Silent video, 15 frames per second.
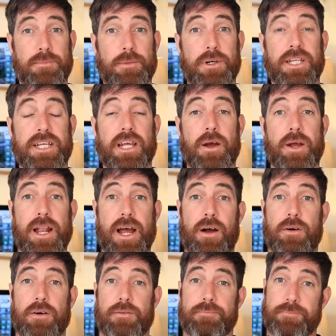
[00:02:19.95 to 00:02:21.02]
of money going
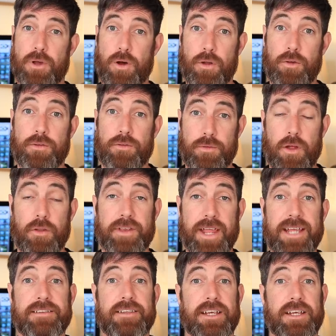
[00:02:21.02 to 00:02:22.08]
out on
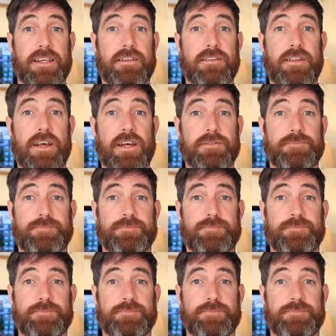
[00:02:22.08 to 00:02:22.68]
day tickets there.